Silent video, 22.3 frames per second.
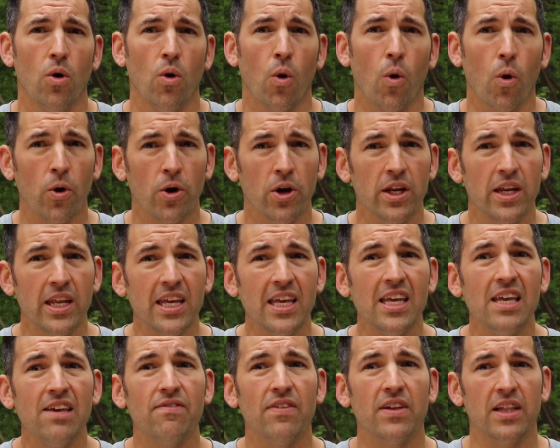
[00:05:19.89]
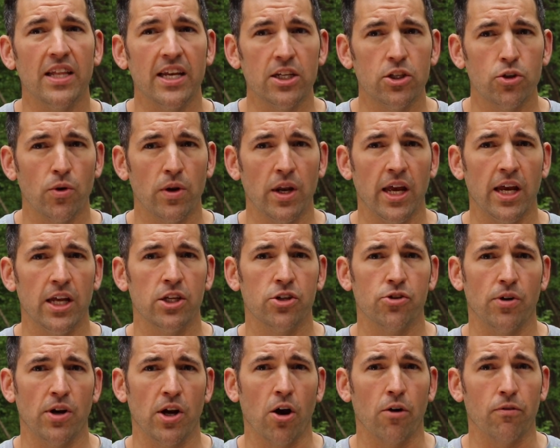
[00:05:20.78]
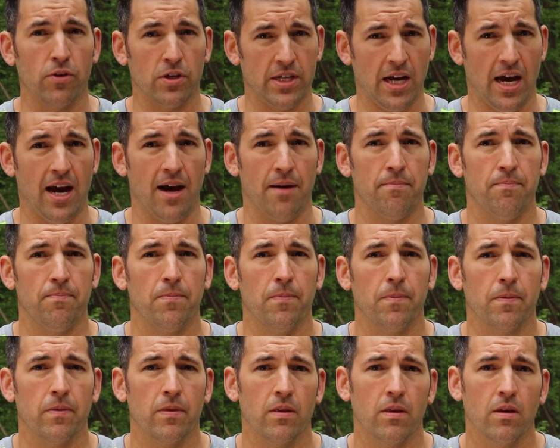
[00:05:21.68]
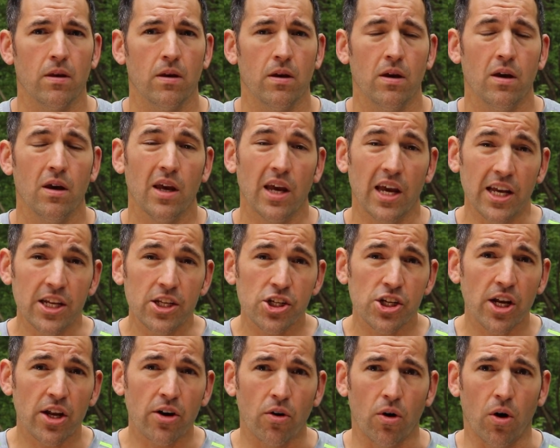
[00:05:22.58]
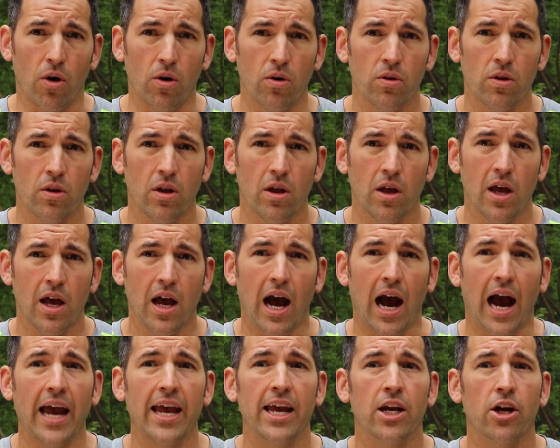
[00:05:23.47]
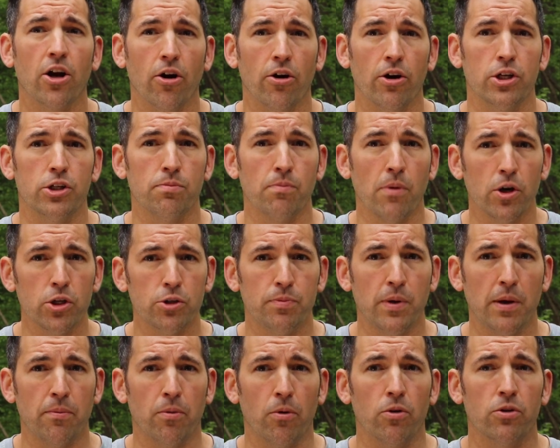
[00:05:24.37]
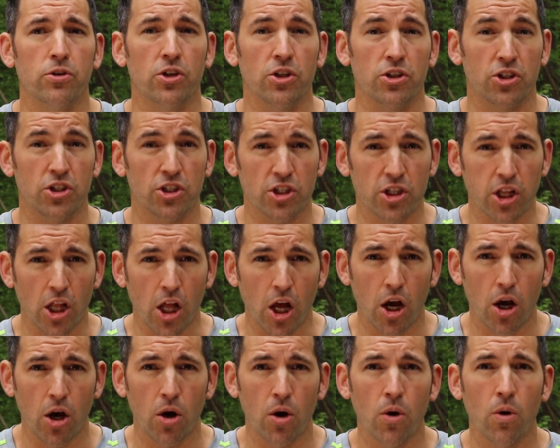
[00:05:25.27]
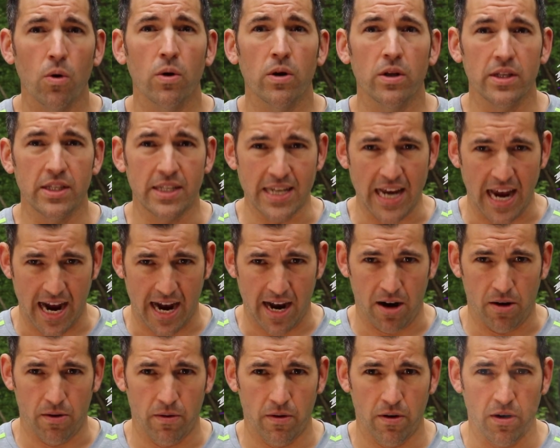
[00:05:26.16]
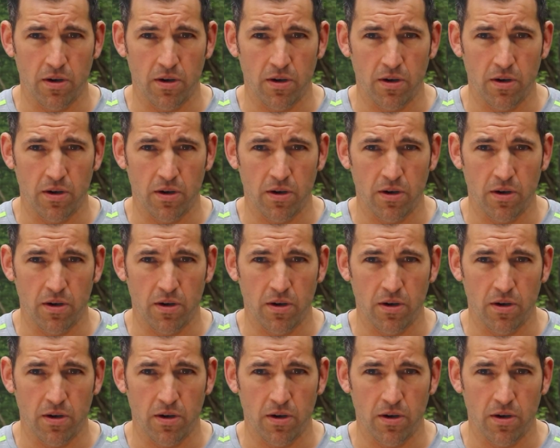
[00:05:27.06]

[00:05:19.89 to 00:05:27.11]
or could even lead to an injury over time. In general, I encourage most people to slow down.